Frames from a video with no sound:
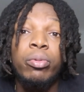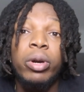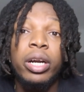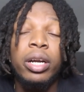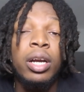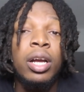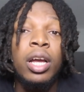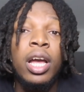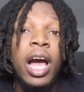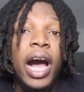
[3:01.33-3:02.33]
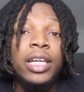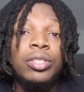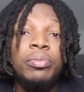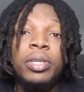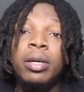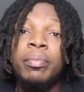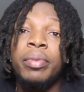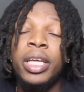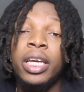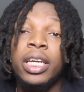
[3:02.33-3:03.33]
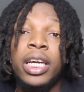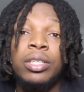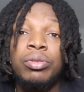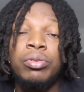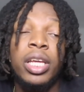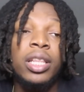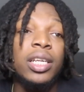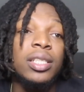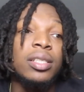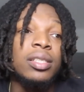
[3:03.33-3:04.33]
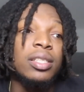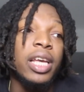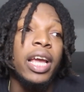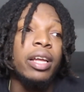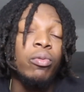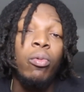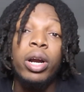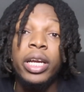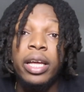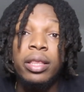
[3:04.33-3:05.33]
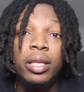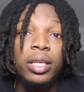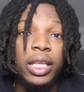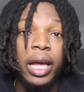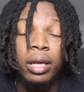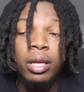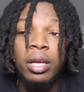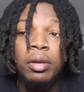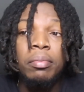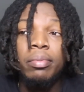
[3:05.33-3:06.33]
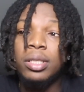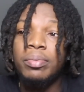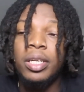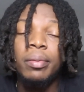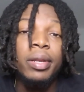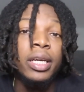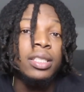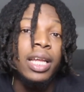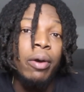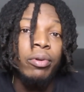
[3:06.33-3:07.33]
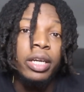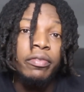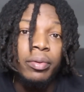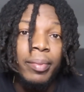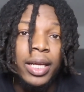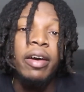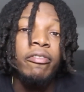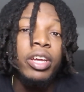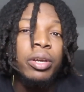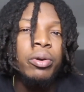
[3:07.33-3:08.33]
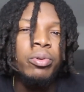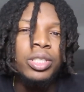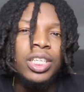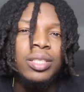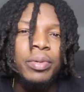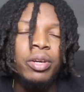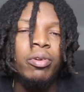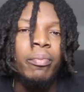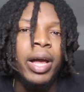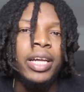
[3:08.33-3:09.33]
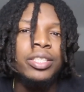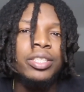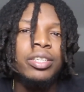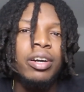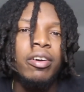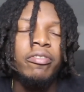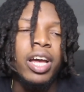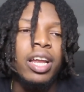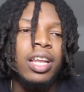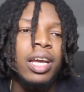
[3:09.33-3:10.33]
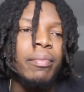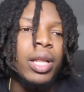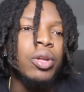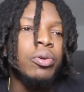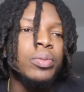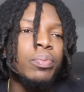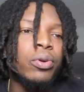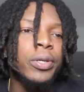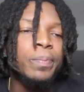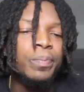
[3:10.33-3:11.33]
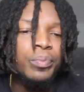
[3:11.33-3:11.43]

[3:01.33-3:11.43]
where I do become big and I do get this insane work ethic that puts me in a place that I would never imagine, a video would just be a reminder of kind of like my lowest point.